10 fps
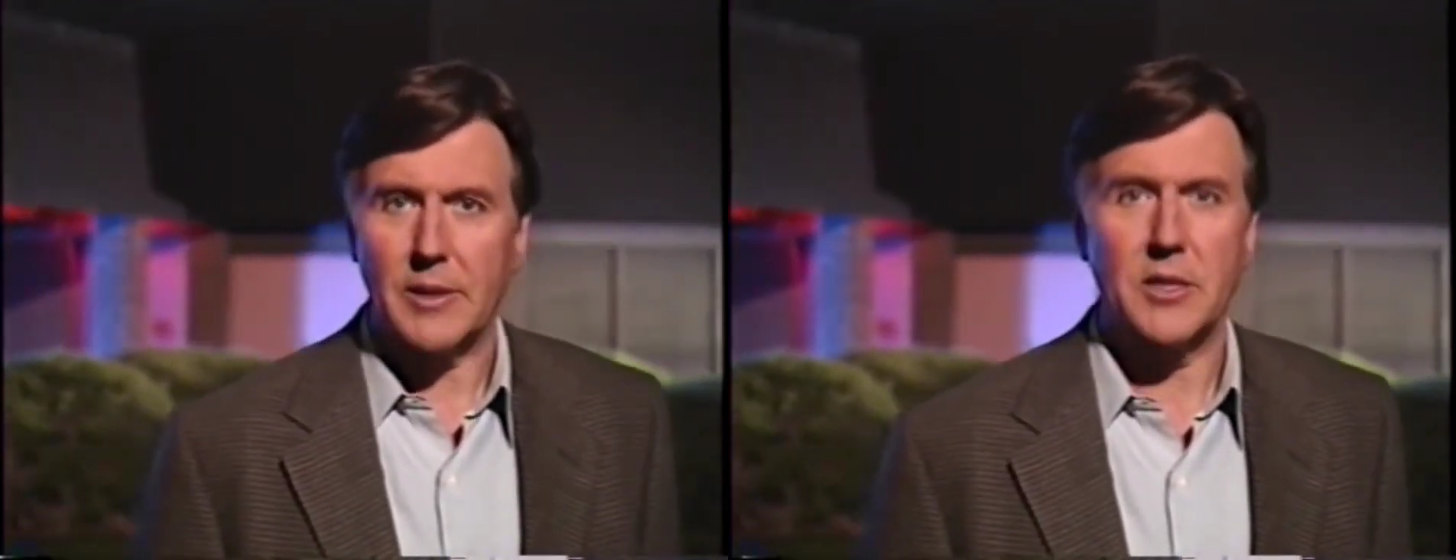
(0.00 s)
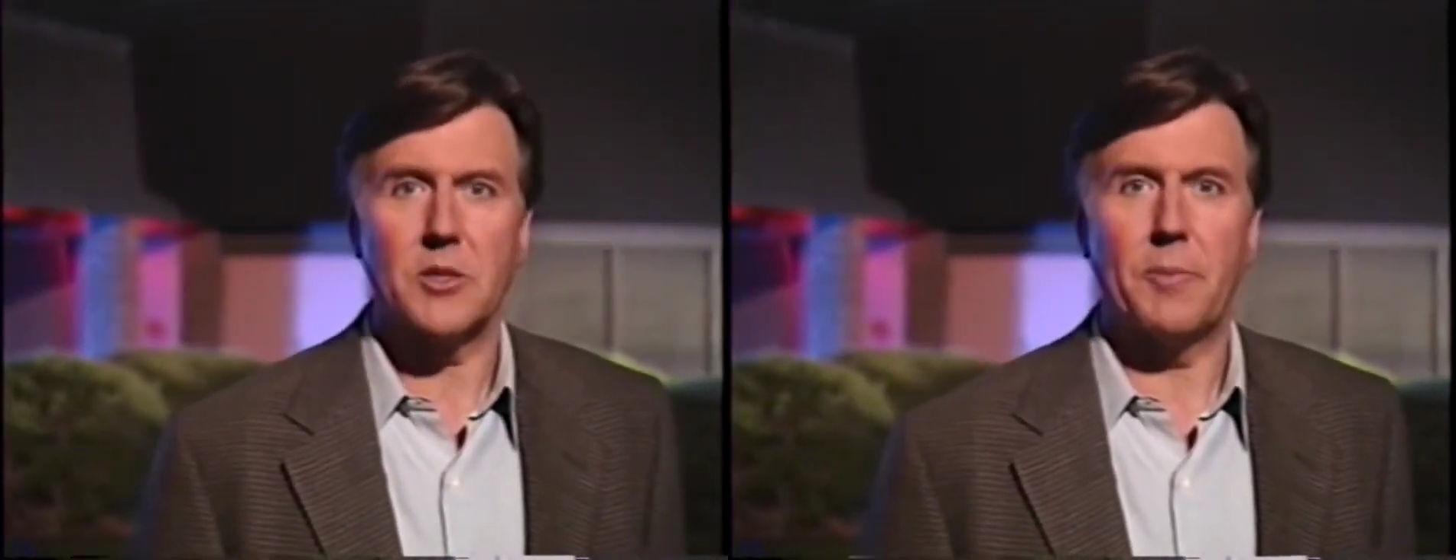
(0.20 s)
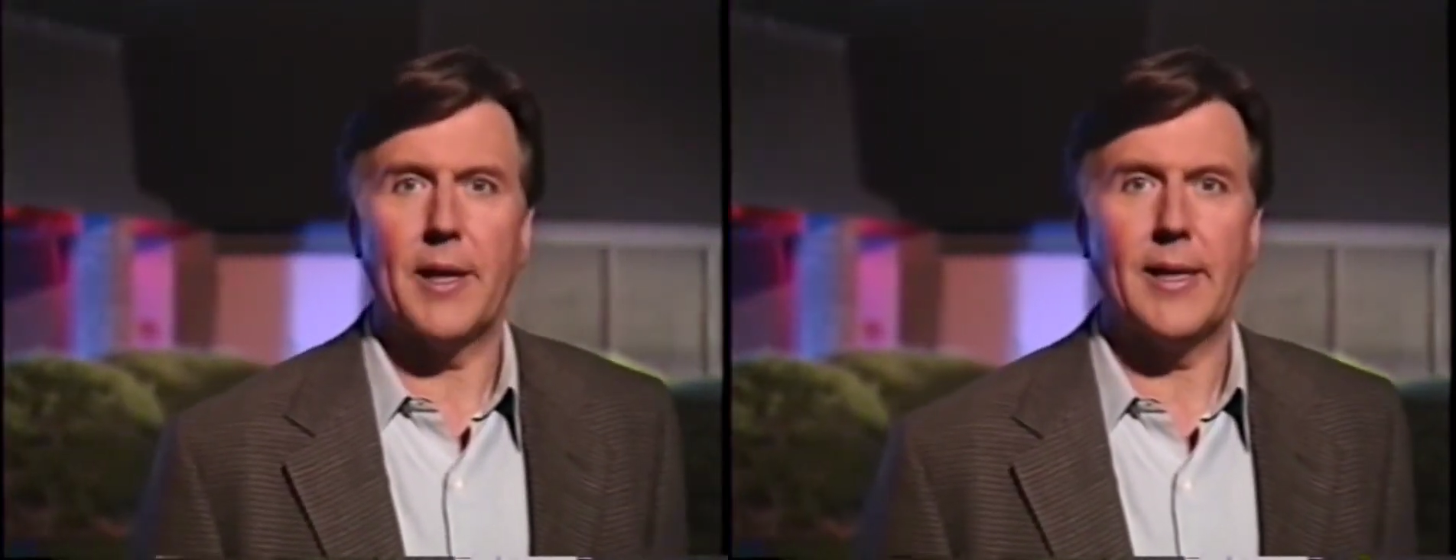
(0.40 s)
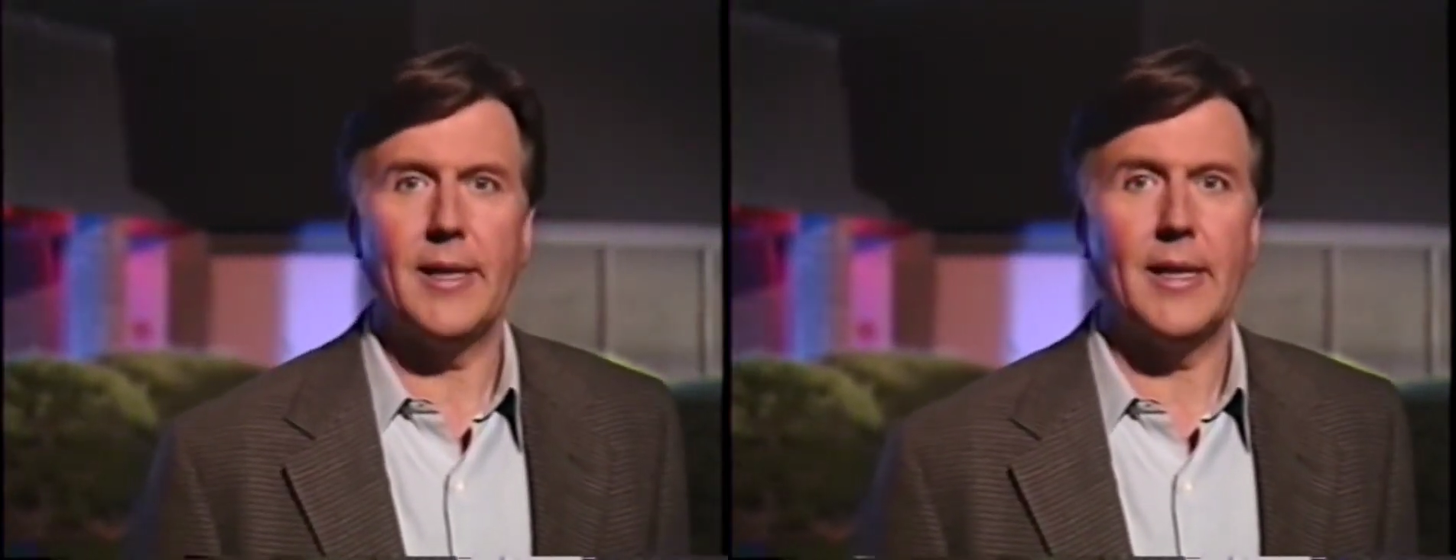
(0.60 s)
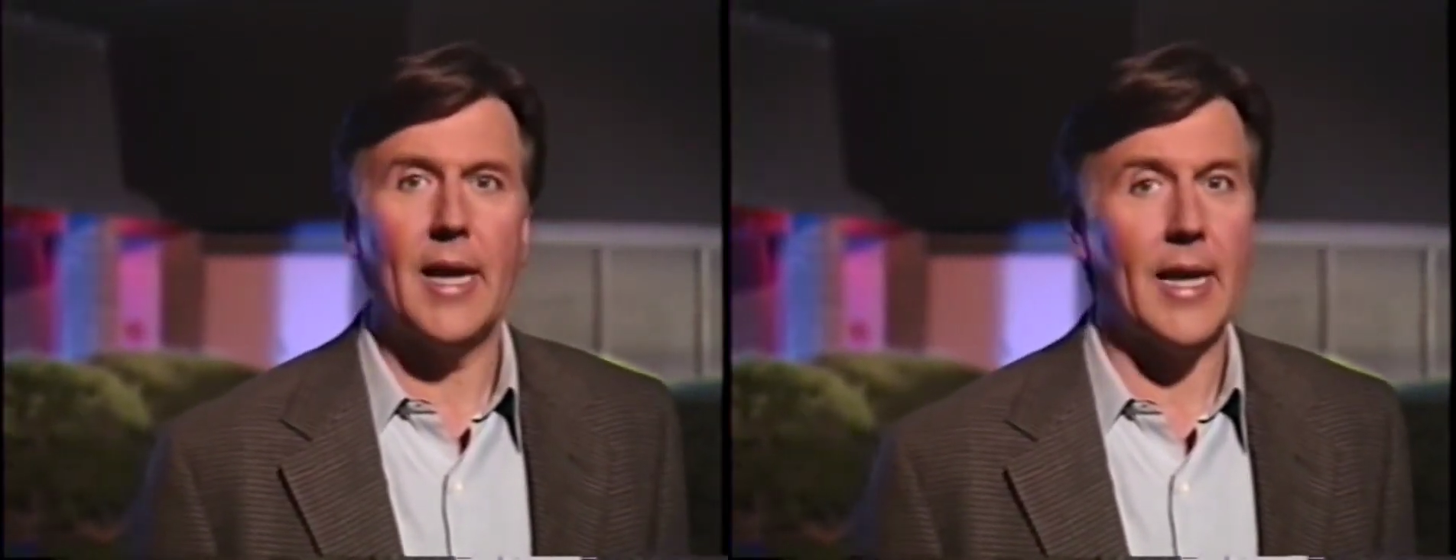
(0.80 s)

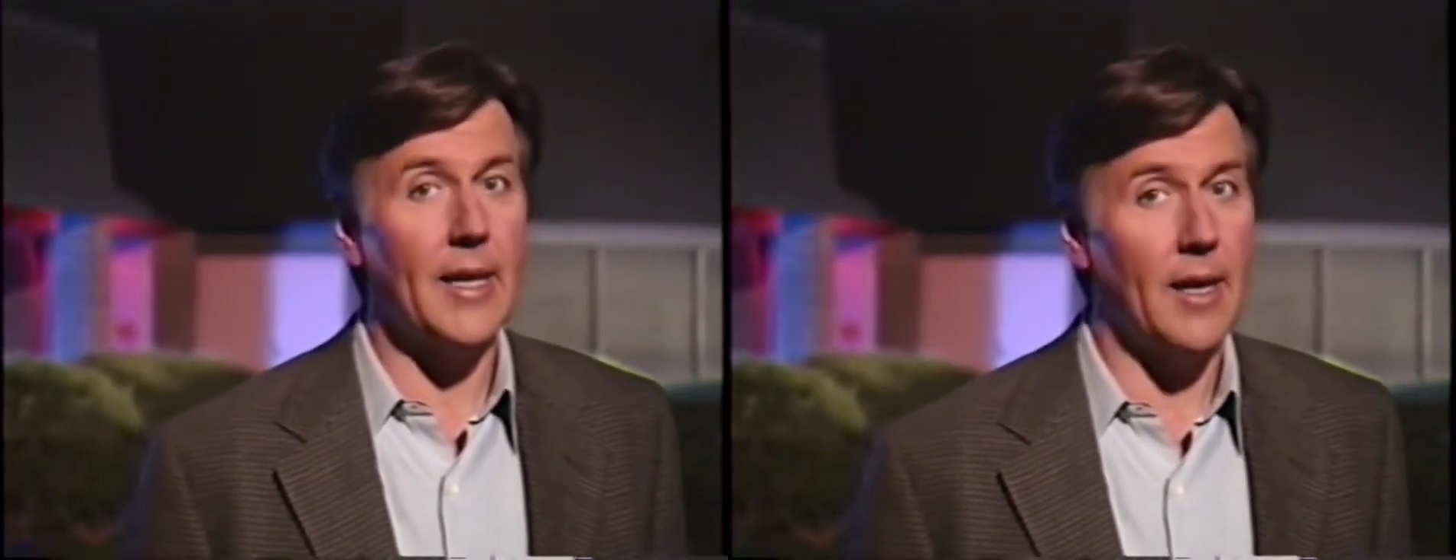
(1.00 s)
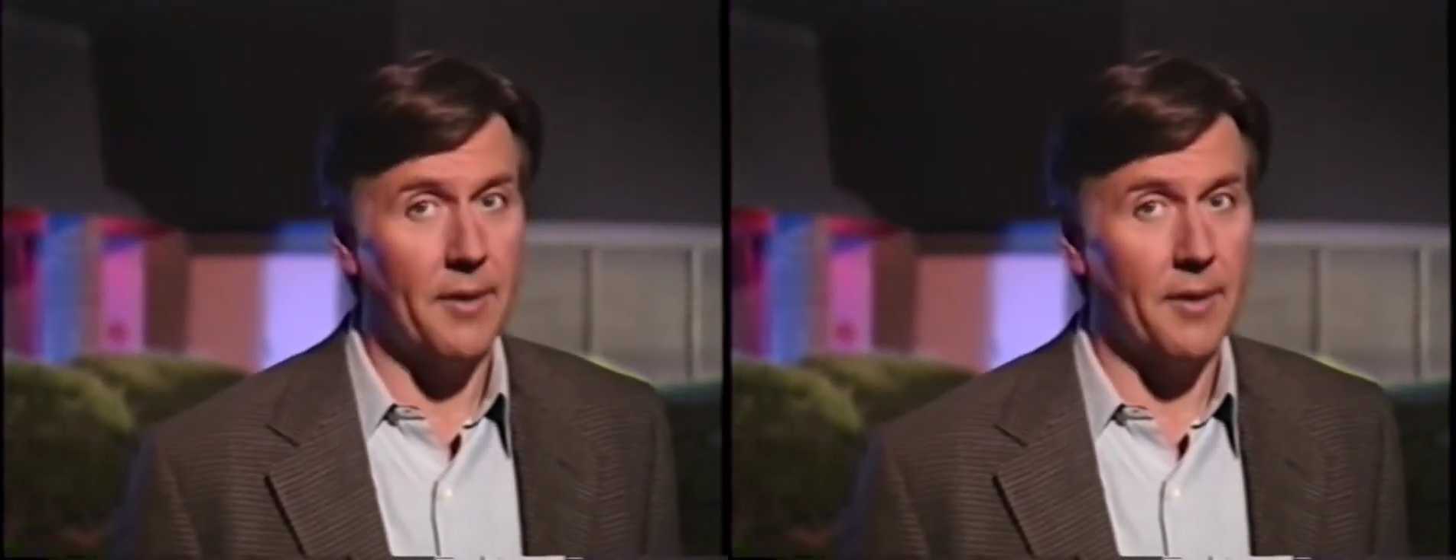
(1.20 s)
participating in any